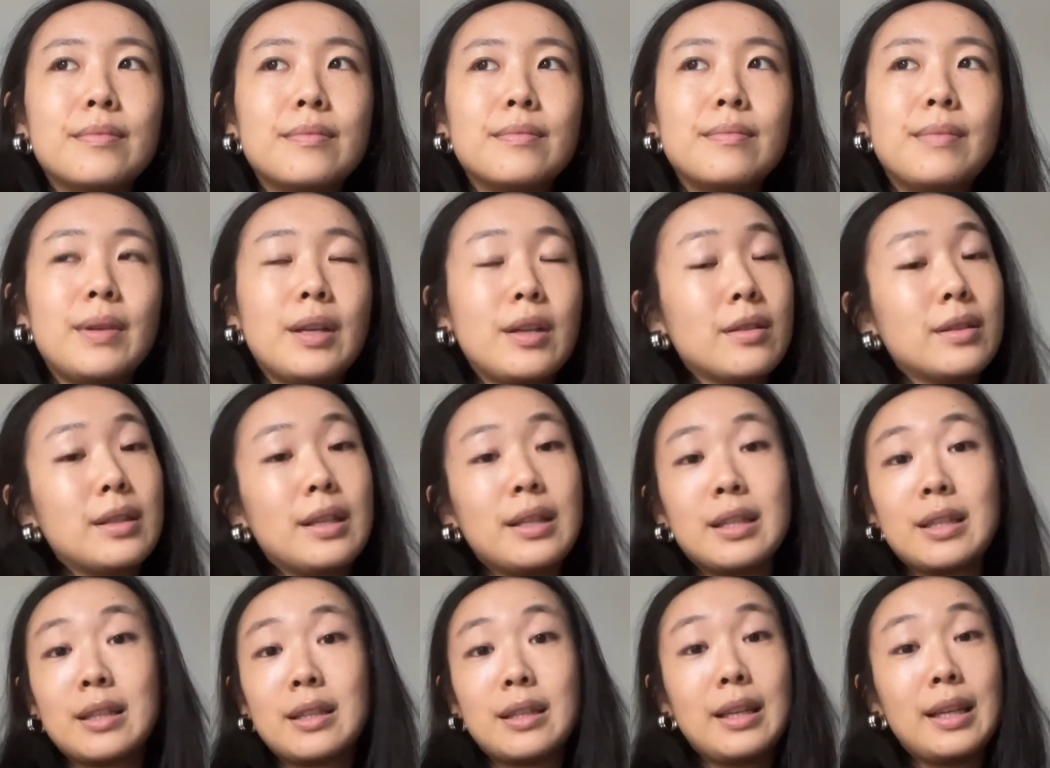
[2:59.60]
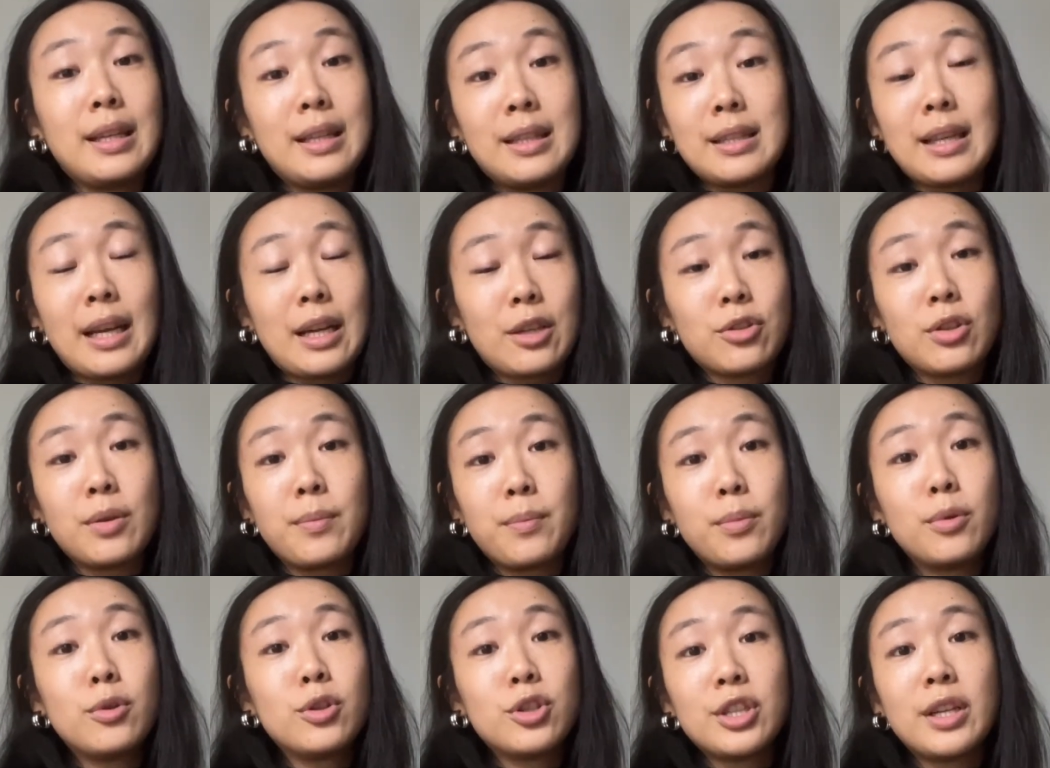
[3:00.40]
because it is actually
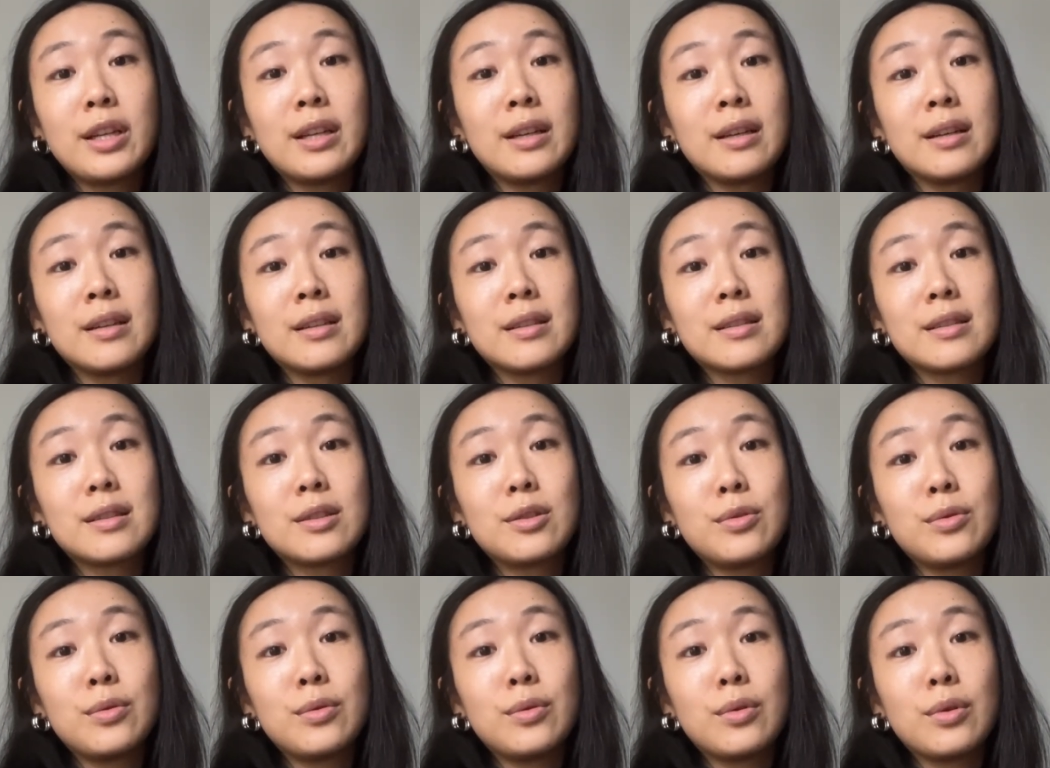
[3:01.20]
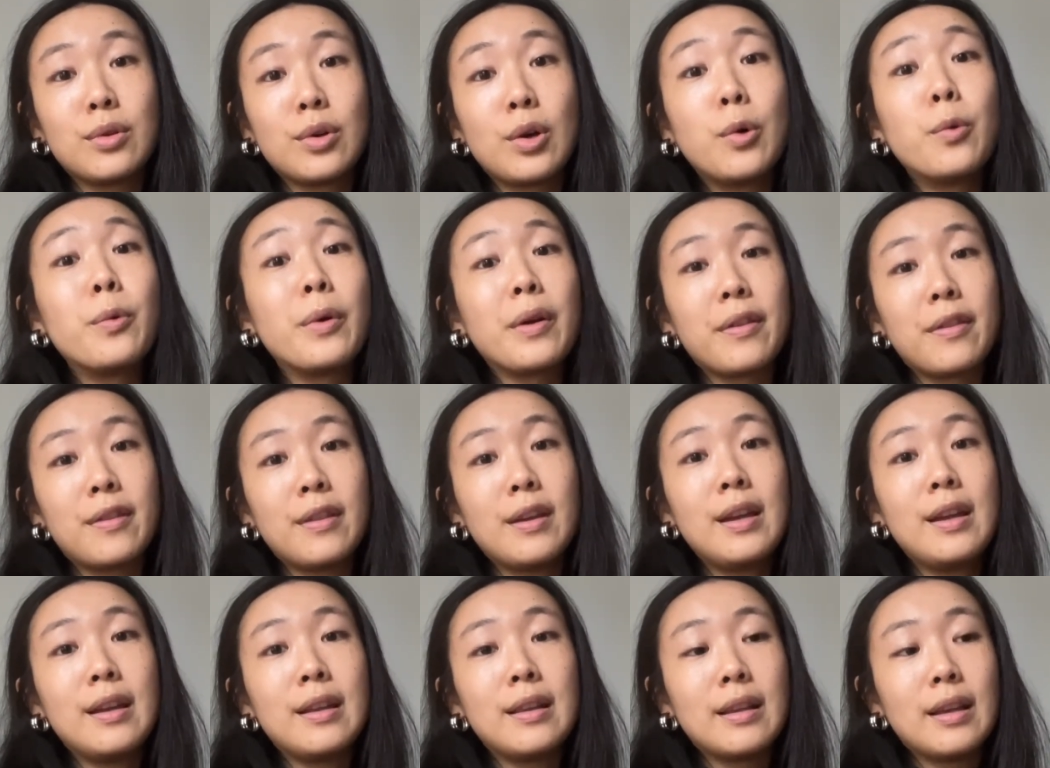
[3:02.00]
pushing us to go
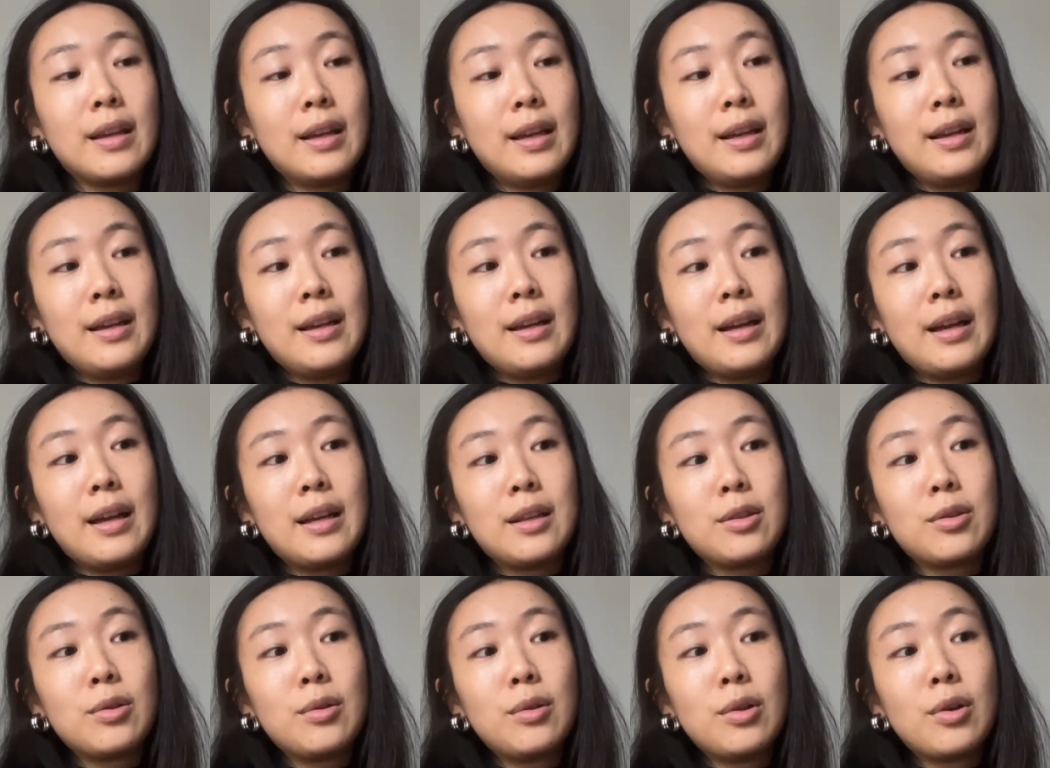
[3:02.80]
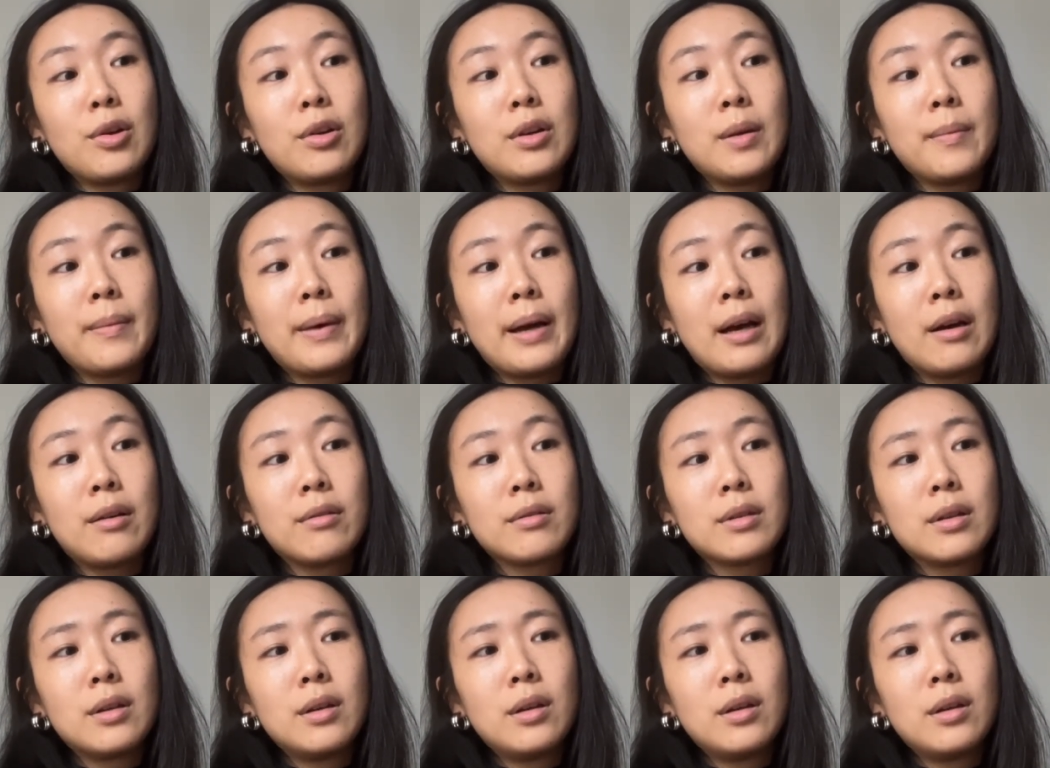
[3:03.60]
within and to learn about